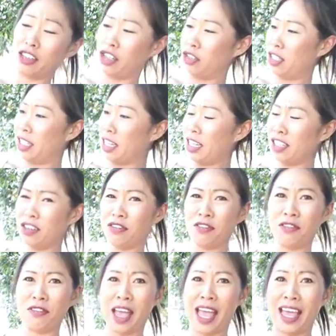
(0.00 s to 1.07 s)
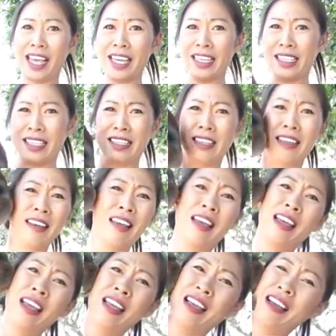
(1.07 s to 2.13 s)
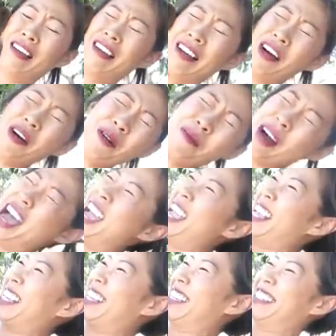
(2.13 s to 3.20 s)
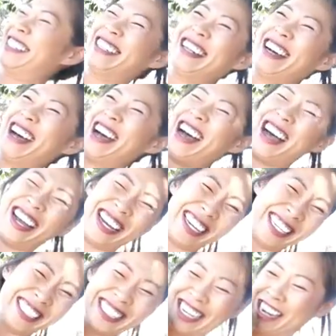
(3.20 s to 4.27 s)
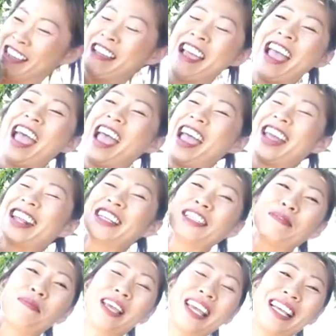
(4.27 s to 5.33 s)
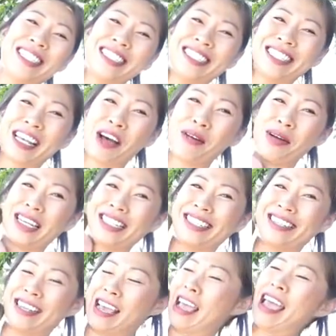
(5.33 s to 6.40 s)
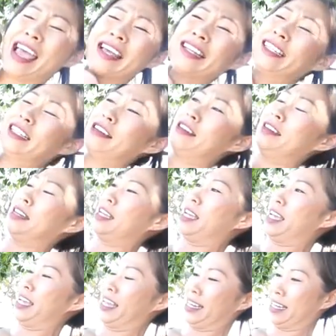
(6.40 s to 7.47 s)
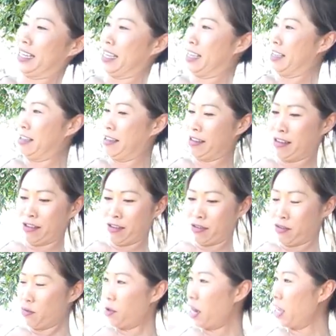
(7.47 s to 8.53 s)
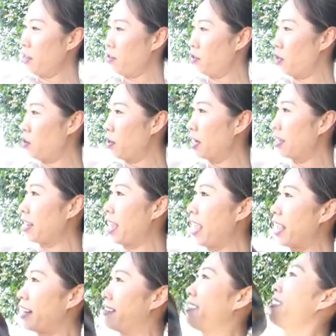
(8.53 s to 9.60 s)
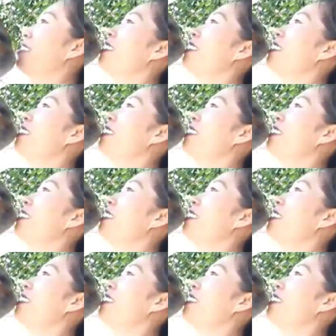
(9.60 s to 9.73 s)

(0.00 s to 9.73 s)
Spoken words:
Do you see his face? Oh my gosh. And he's being so intent on it. Why are you so intent?